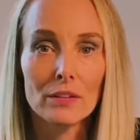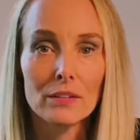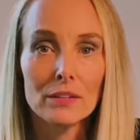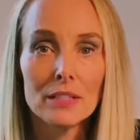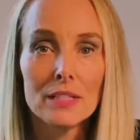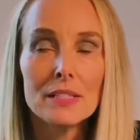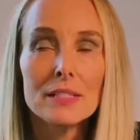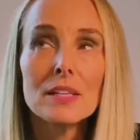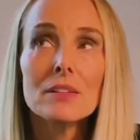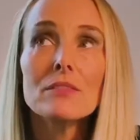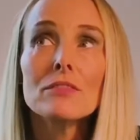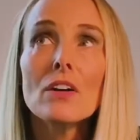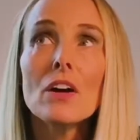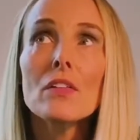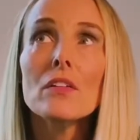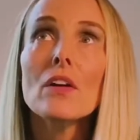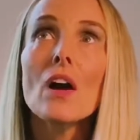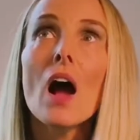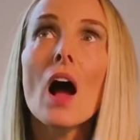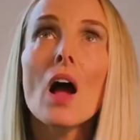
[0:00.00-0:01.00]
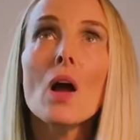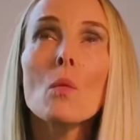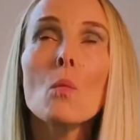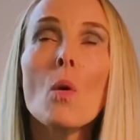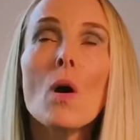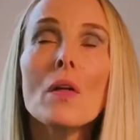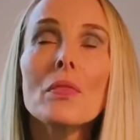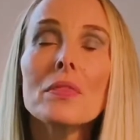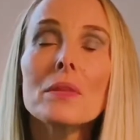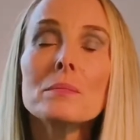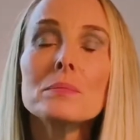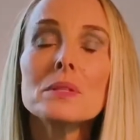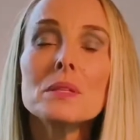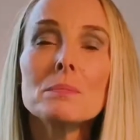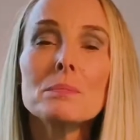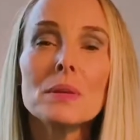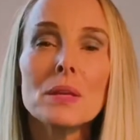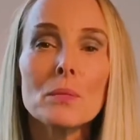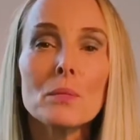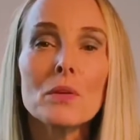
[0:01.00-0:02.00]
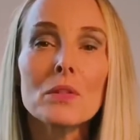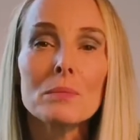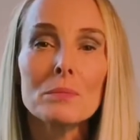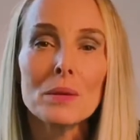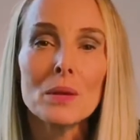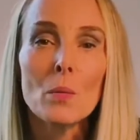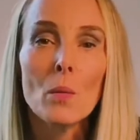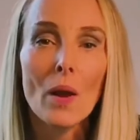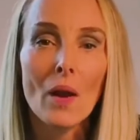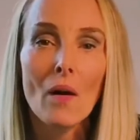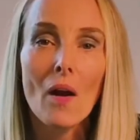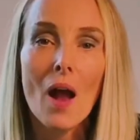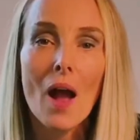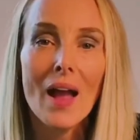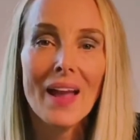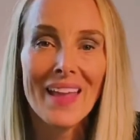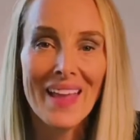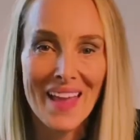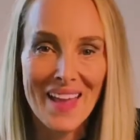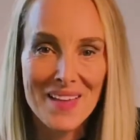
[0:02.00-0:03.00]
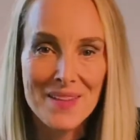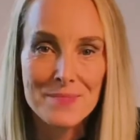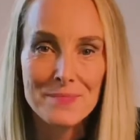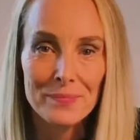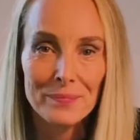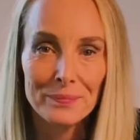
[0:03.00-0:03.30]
he said, Father, I want them to be with me where I am.